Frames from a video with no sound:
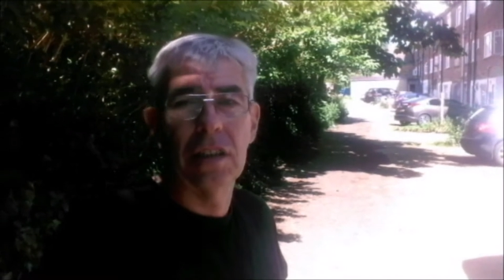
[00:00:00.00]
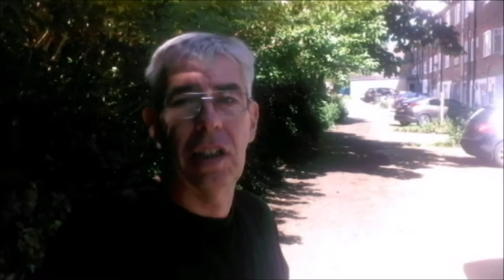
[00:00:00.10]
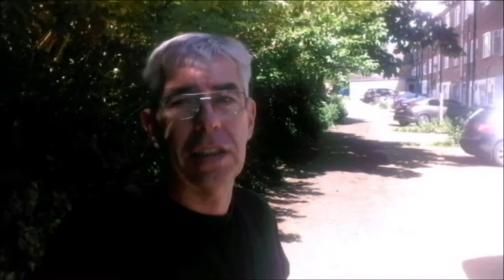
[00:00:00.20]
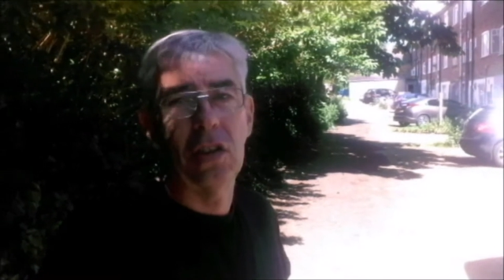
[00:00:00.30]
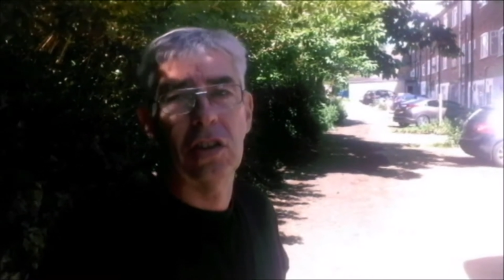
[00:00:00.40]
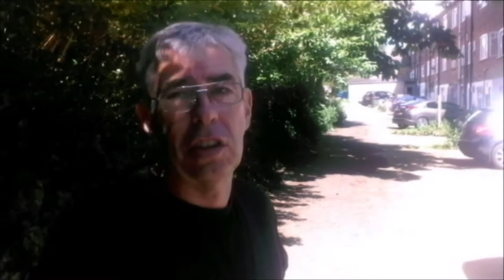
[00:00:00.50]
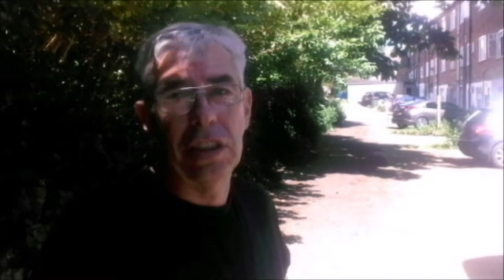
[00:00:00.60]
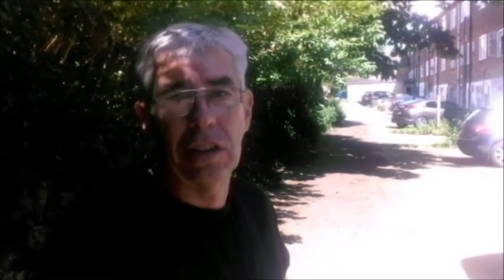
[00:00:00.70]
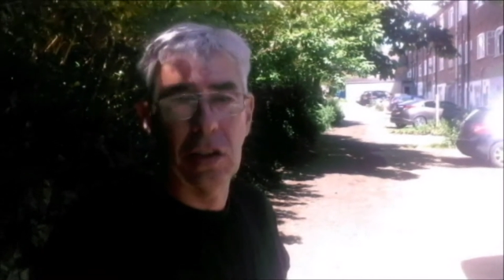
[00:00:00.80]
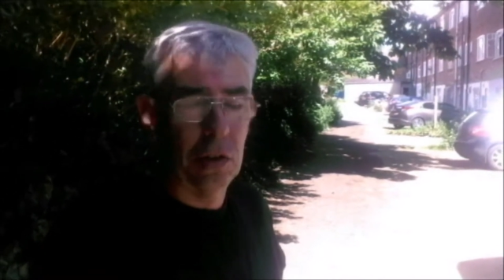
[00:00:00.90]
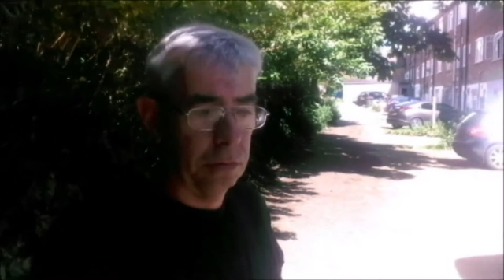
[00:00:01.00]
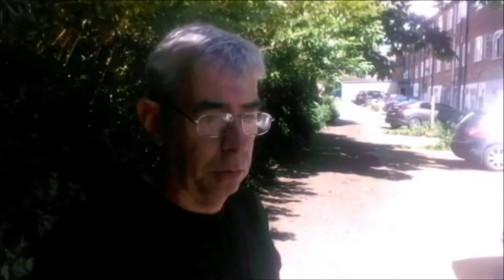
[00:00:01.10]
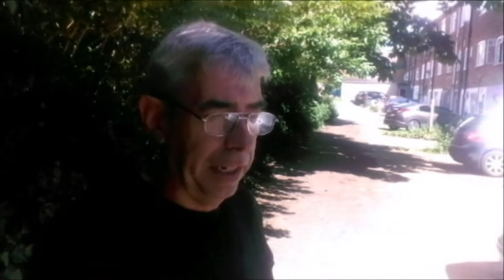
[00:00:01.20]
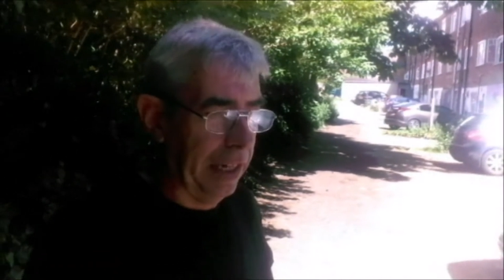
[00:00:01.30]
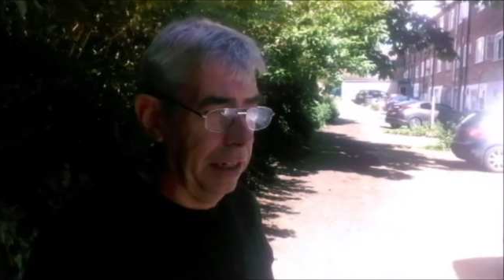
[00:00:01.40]
diagnostic
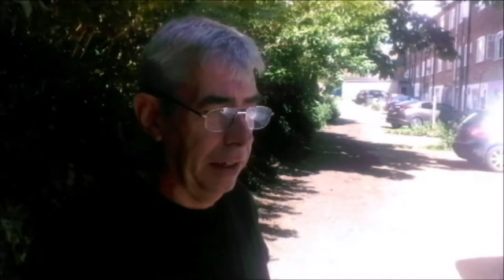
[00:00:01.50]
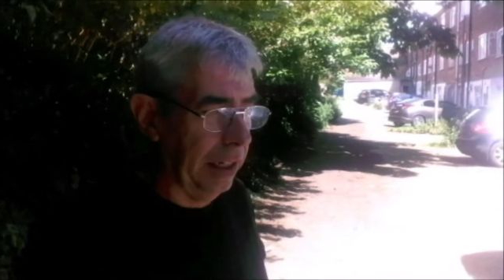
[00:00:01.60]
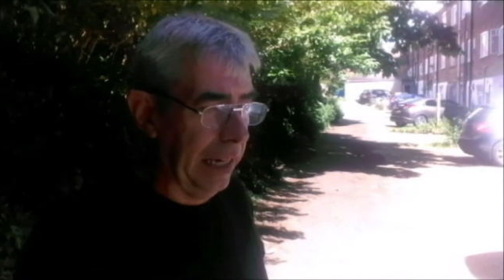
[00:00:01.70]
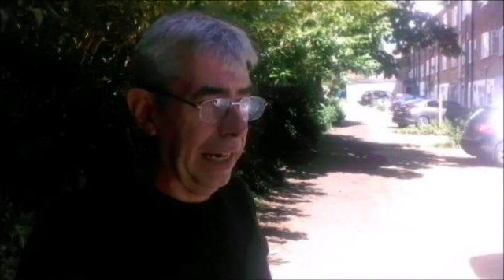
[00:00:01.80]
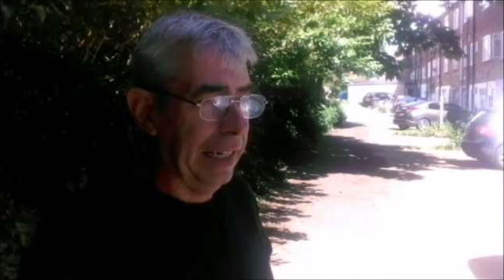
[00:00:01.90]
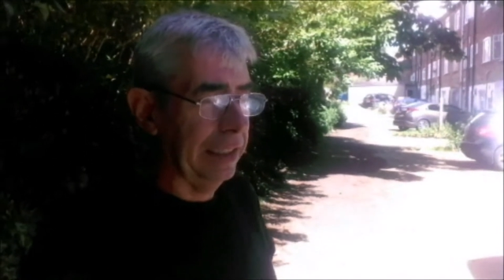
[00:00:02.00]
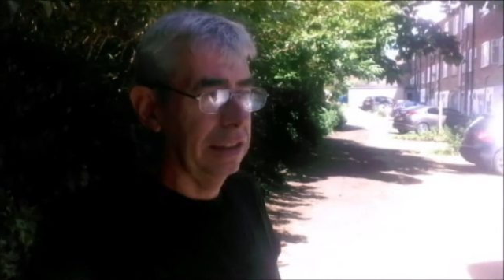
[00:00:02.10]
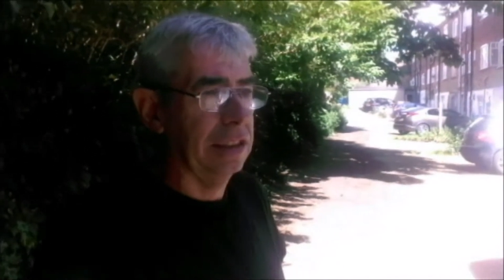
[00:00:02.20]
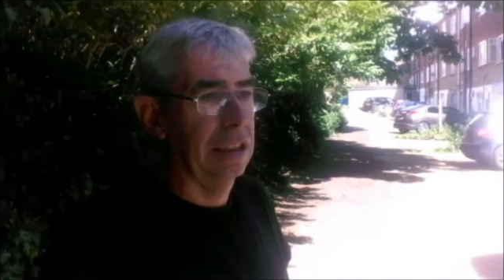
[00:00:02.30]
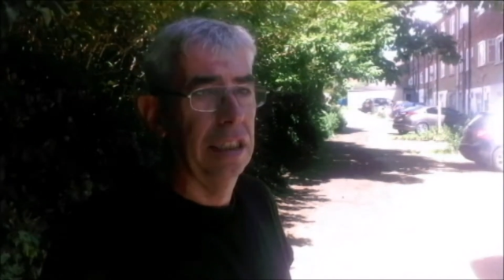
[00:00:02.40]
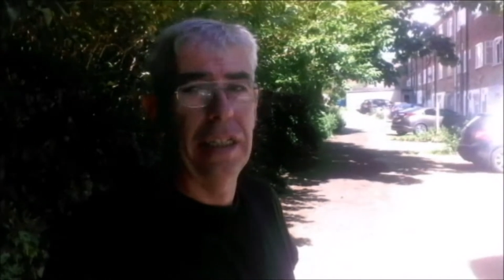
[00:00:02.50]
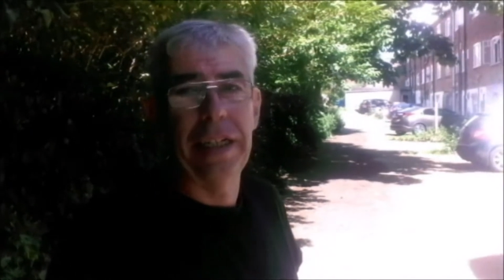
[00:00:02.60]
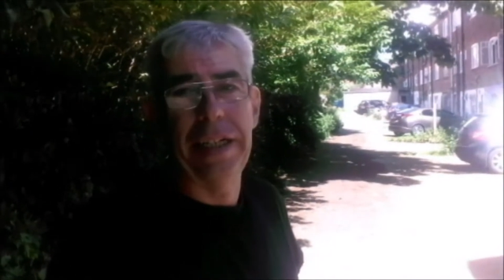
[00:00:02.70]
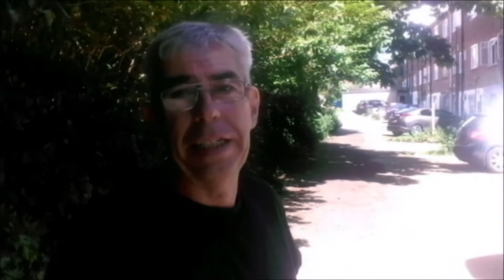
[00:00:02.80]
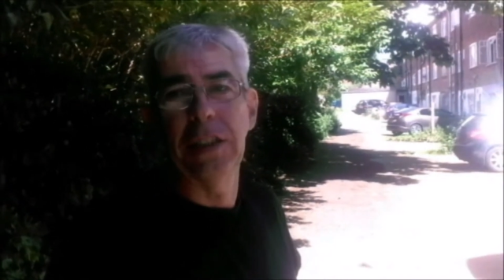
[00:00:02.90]
software and
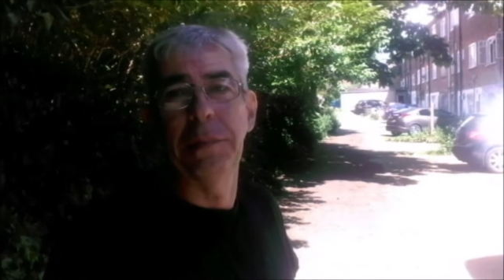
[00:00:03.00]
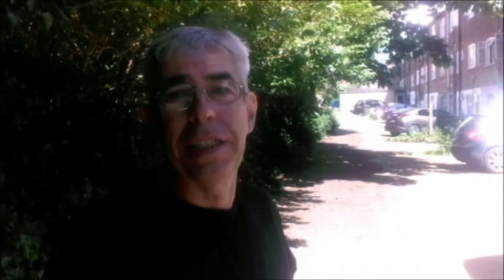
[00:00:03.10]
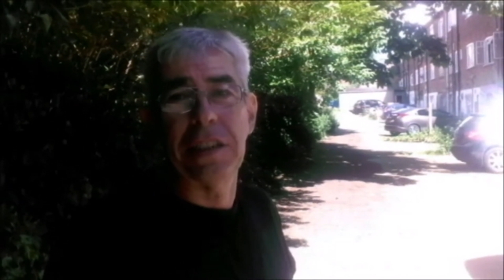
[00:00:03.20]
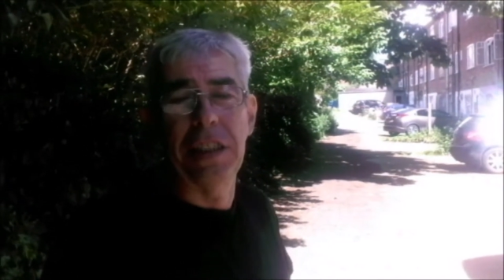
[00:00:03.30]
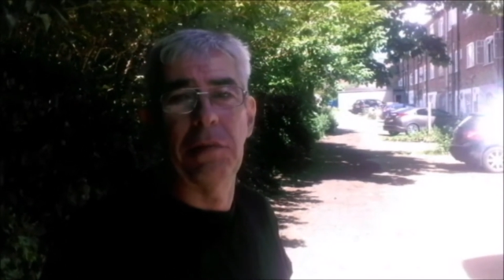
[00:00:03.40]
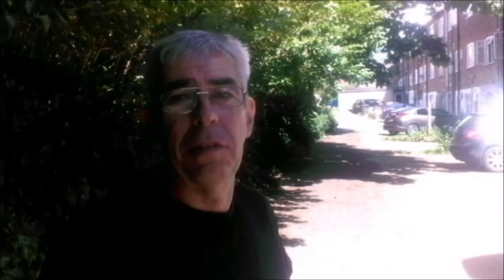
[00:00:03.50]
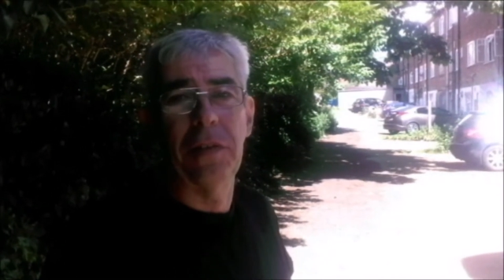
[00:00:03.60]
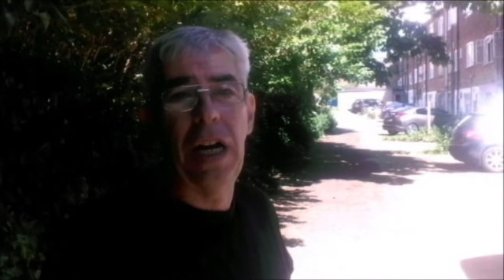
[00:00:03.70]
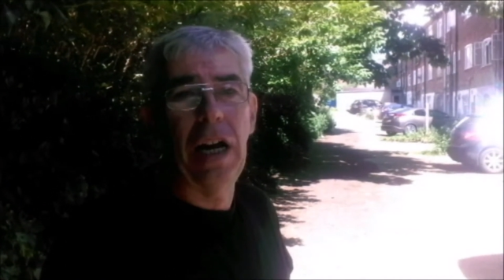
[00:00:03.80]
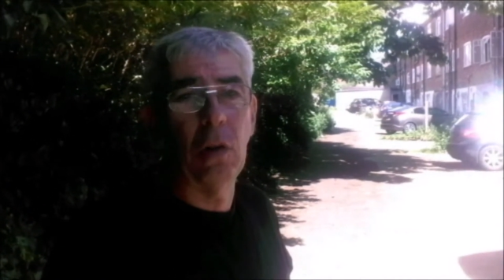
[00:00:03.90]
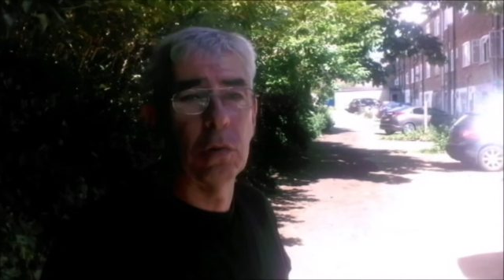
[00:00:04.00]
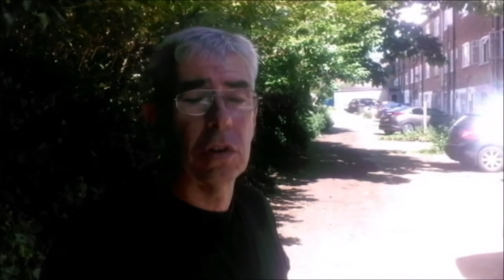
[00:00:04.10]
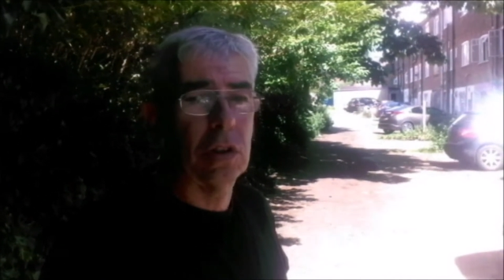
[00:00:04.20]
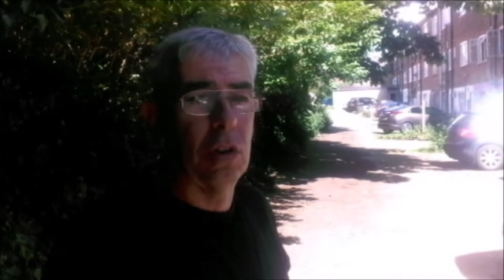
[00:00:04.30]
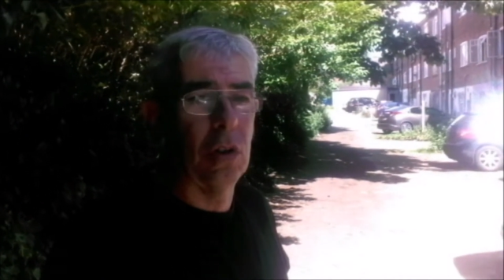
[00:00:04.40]
intermixing it with
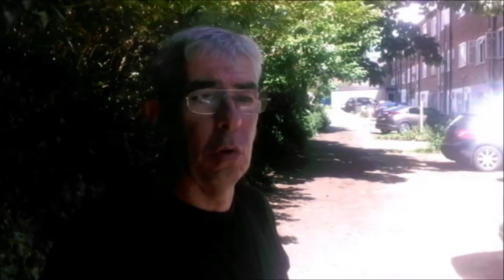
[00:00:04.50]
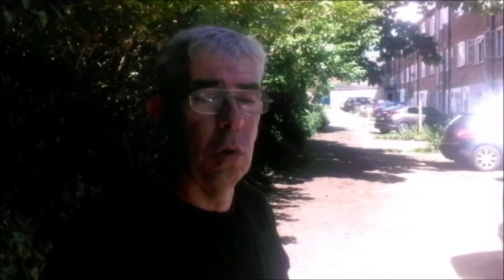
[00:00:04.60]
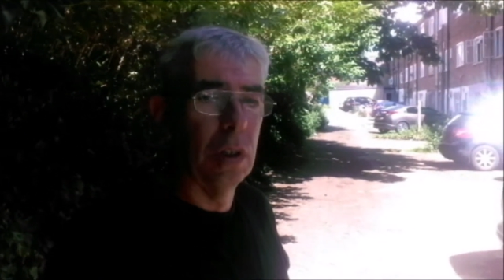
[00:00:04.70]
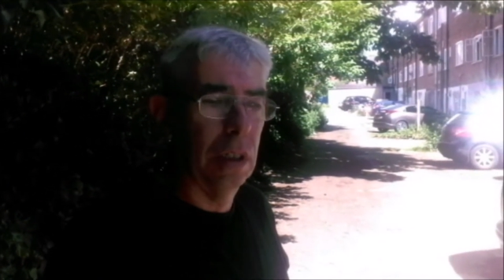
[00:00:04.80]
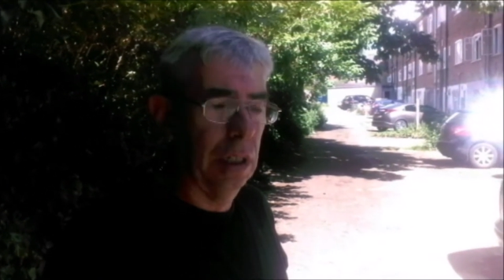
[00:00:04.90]
old school